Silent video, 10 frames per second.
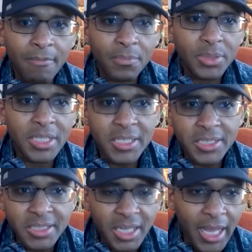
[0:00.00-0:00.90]

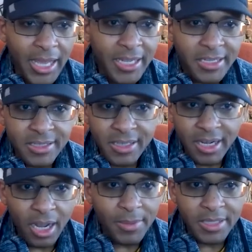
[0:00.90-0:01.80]
please like,
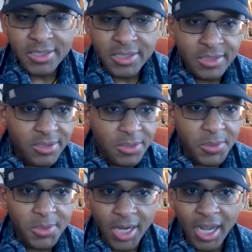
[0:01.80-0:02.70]
comment,
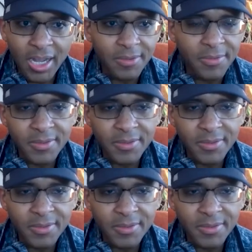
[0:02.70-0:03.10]
subscribe,